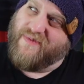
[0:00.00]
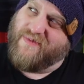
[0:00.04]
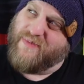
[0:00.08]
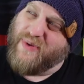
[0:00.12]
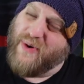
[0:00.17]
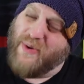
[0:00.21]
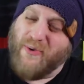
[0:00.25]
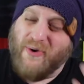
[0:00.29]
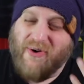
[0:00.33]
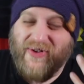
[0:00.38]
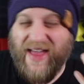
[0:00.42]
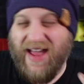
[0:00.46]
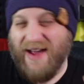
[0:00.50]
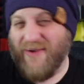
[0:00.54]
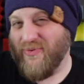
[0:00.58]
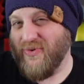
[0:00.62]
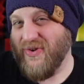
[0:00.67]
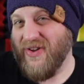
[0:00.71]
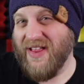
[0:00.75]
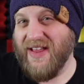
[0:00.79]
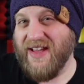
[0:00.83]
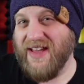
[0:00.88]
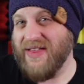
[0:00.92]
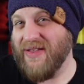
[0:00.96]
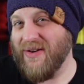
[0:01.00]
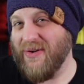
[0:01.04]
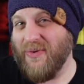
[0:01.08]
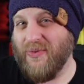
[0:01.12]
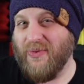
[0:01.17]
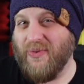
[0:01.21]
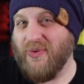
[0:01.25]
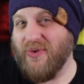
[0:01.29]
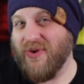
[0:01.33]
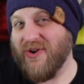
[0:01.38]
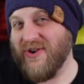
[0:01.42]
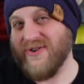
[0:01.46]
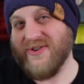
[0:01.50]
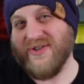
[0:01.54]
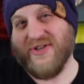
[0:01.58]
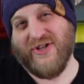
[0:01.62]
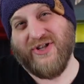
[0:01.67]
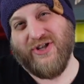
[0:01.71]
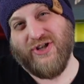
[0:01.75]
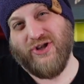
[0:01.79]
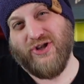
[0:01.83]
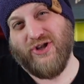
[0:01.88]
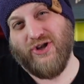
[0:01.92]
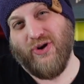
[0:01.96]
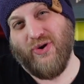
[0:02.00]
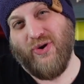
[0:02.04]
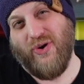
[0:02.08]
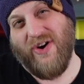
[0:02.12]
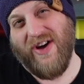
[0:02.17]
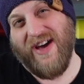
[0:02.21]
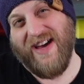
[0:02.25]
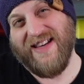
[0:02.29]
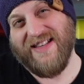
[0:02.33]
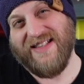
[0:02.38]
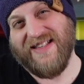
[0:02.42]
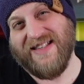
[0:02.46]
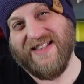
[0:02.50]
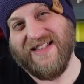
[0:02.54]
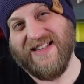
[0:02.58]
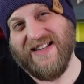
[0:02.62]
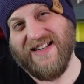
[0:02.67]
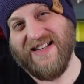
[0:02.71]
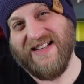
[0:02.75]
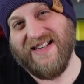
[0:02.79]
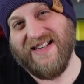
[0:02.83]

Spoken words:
But were they really the worst choice?